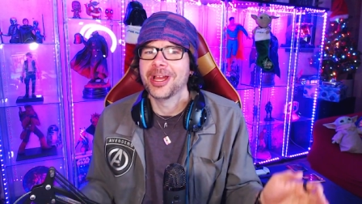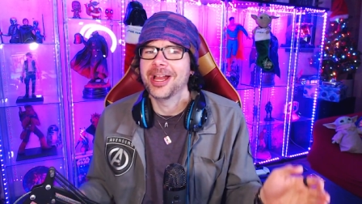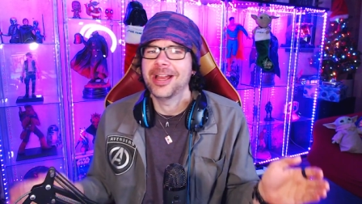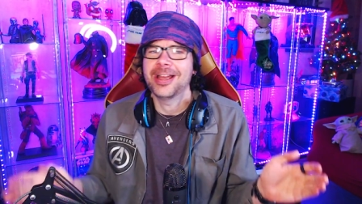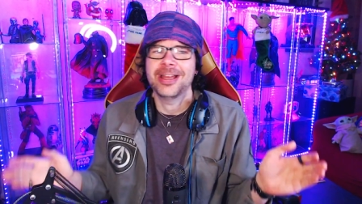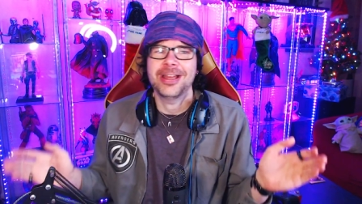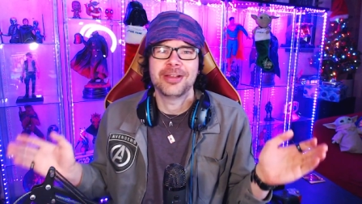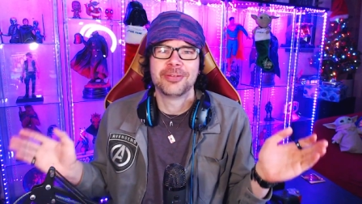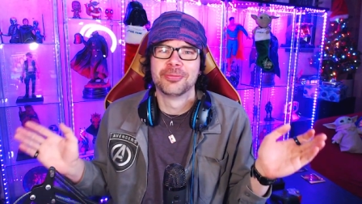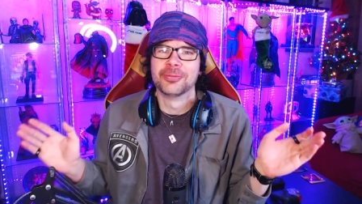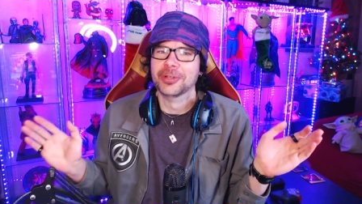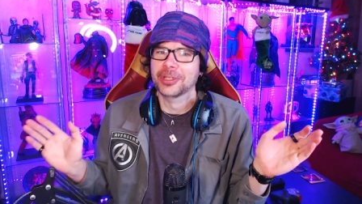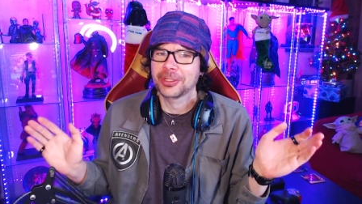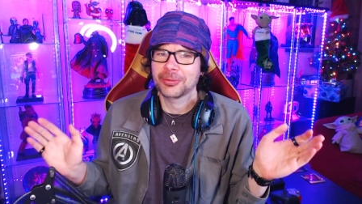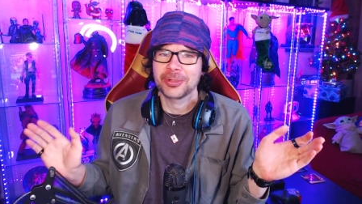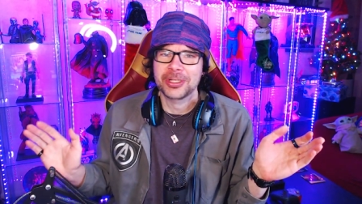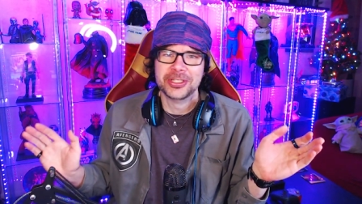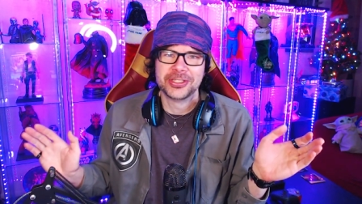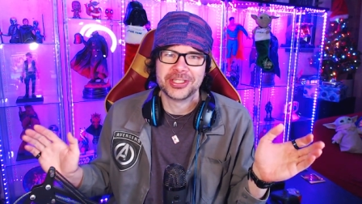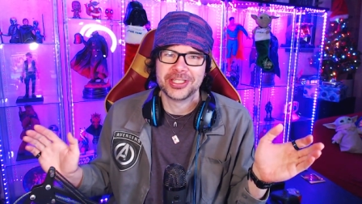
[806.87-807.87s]
I, I really
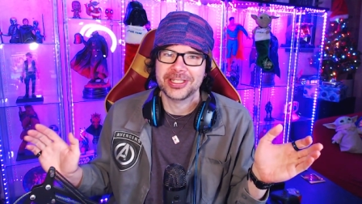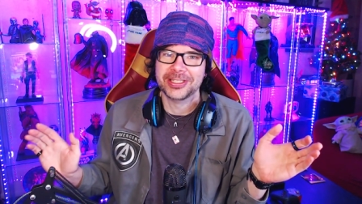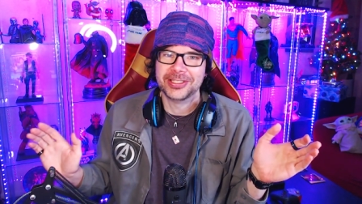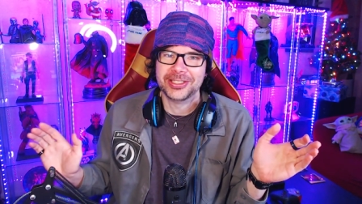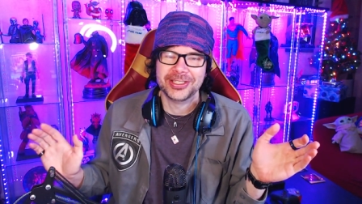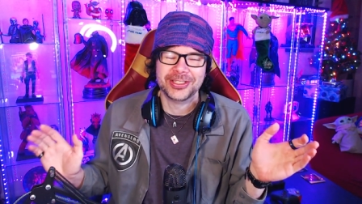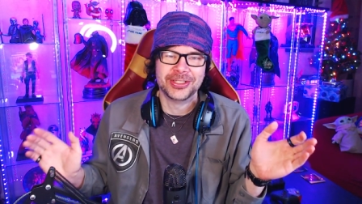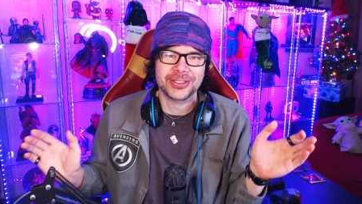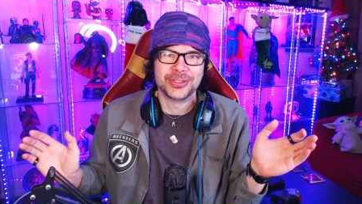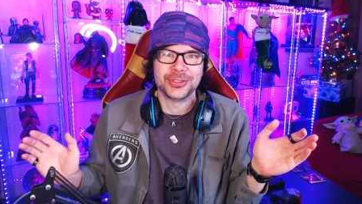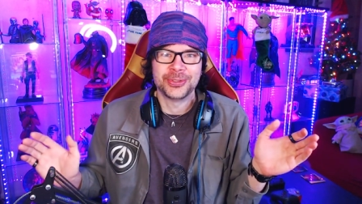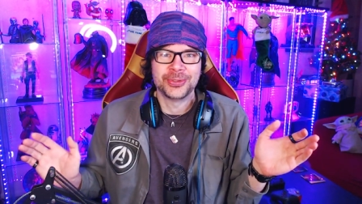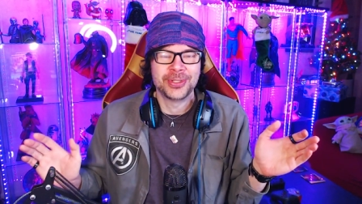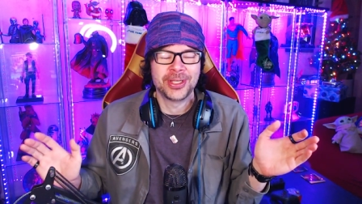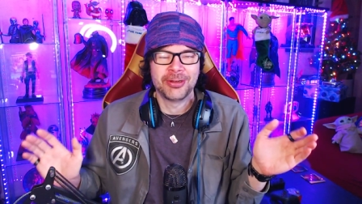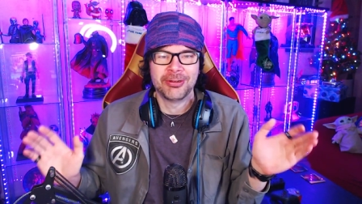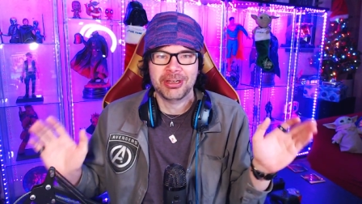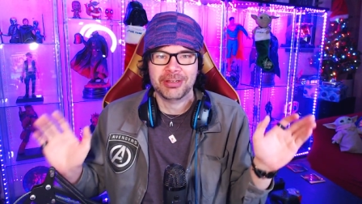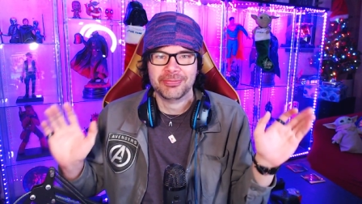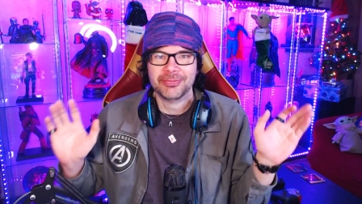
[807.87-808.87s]
want to see a season two
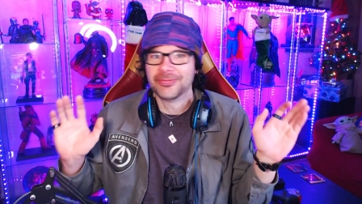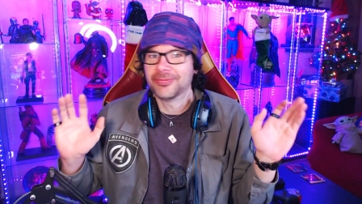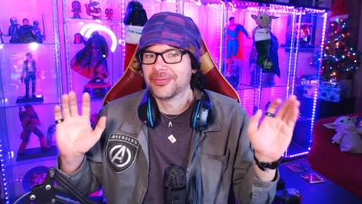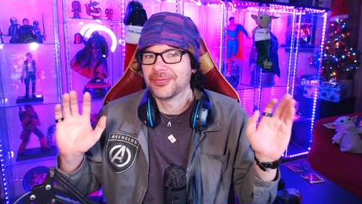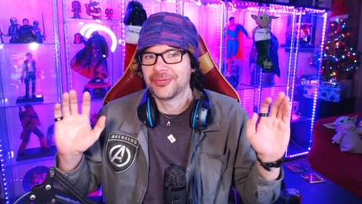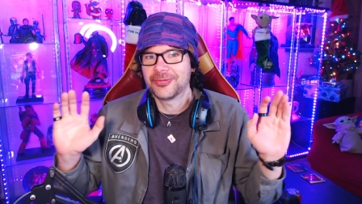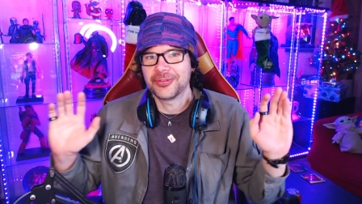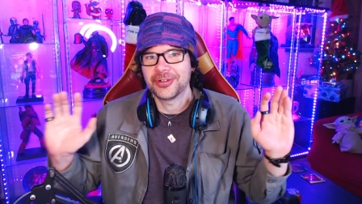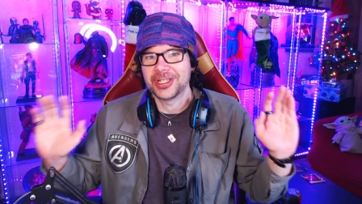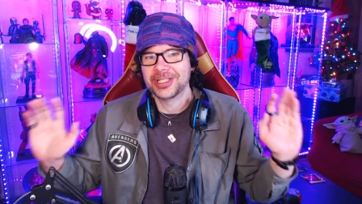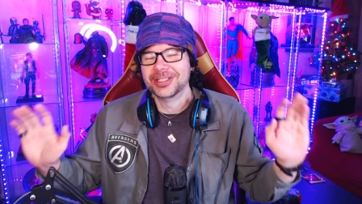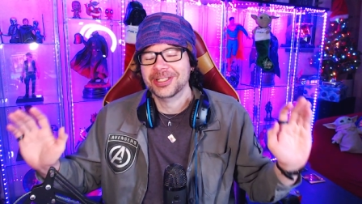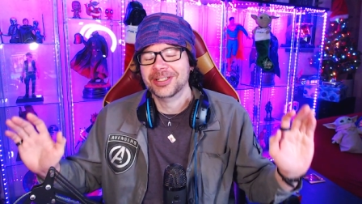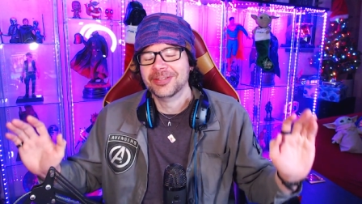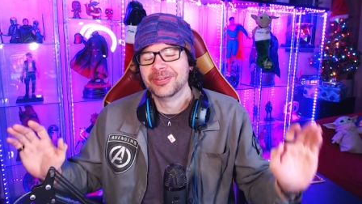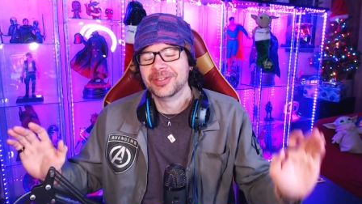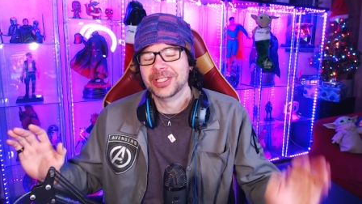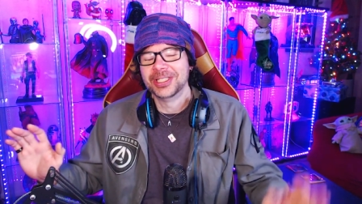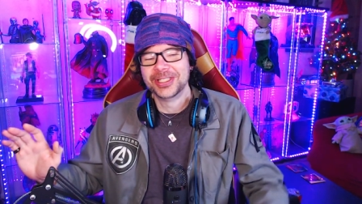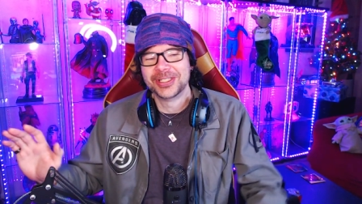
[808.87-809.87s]
now. I freaking
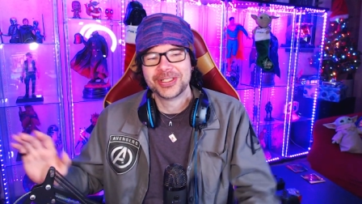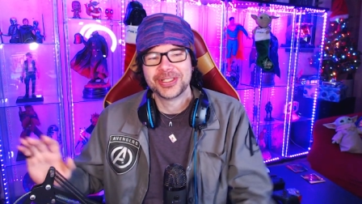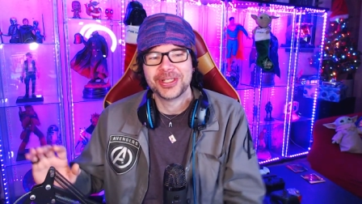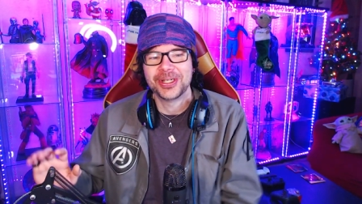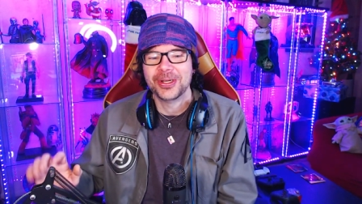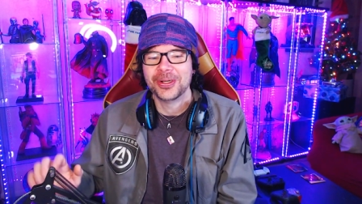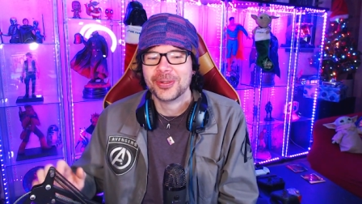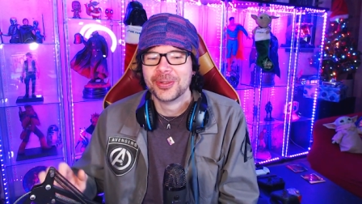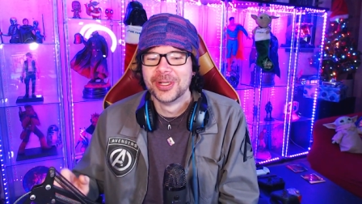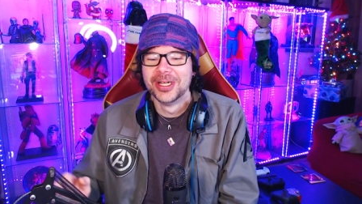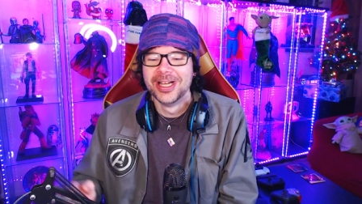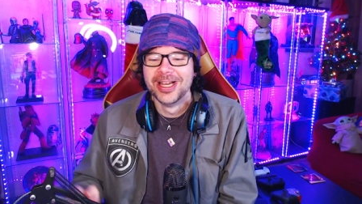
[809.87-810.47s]
loved this show.